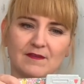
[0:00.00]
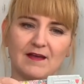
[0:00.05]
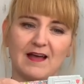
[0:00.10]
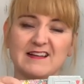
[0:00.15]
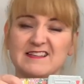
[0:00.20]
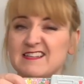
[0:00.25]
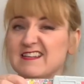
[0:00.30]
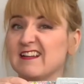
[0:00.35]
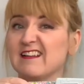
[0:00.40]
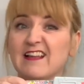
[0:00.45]

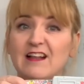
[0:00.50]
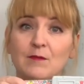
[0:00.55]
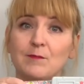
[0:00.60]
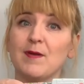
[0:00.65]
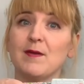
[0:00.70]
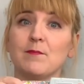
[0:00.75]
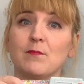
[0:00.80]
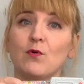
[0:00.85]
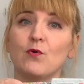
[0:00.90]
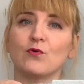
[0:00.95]
a little
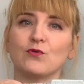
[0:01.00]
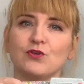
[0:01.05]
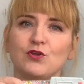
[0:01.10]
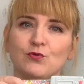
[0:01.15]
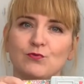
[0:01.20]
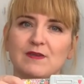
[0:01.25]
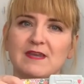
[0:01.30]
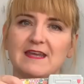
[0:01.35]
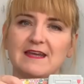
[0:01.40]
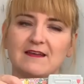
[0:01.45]
bit more
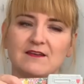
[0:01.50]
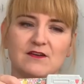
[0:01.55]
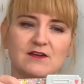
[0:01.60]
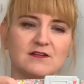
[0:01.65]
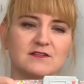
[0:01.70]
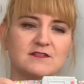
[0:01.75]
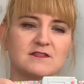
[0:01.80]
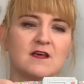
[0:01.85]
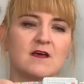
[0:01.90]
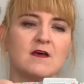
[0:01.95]

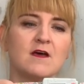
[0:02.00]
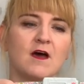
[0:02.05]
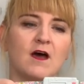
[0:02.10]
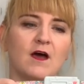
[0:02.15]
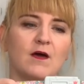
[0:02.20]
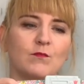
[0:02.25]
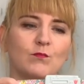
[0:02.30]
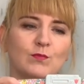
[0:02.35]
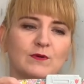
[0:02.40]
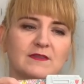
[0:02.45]
uniqueness
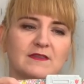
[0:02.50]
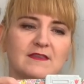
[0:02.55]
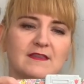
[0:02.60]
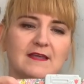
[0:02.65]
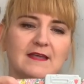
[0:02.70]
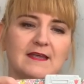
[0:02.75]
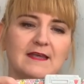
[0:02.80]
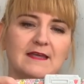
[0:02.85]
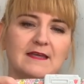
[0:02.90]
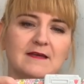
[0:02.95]
with
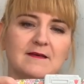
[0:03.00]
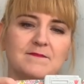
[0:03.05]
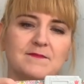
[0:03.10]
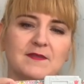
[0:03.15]
the